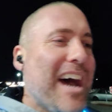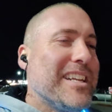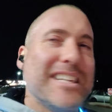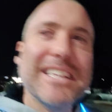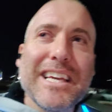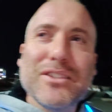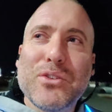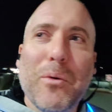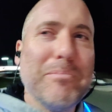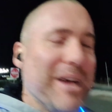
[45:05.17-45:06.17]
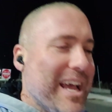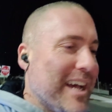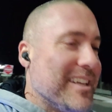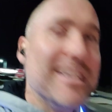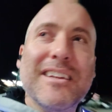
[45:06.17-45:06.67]
how did it get so
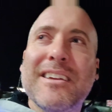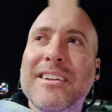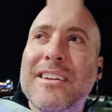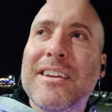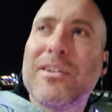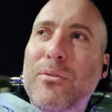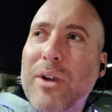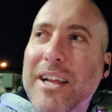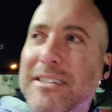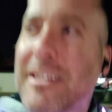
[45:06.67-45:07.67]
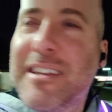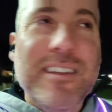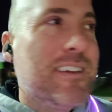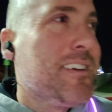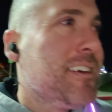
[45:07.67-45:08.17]
bad? Right?
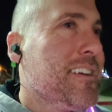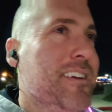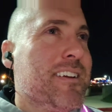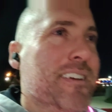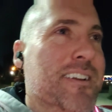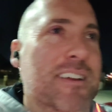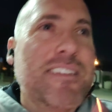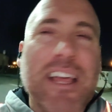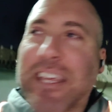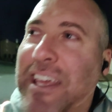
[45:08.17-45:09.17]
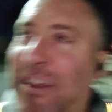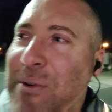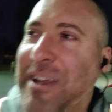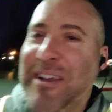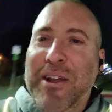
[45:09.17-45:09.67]
Like,
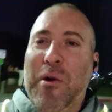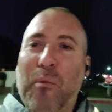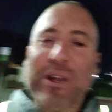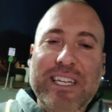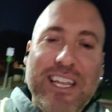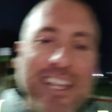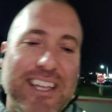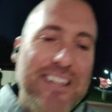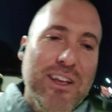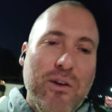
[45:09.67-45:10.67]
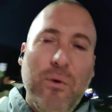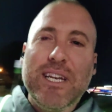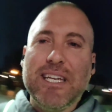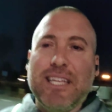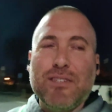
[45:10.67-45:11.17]
when did
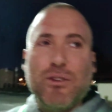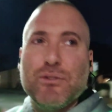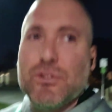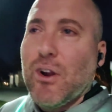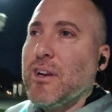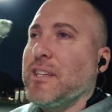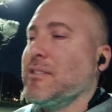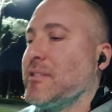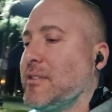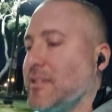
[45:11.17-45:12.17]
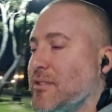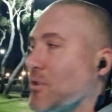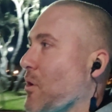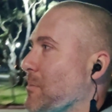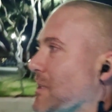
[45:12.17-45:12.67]
when did it get so dark and
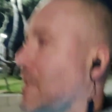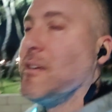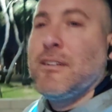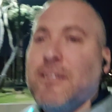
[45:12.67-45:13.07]
disturbing?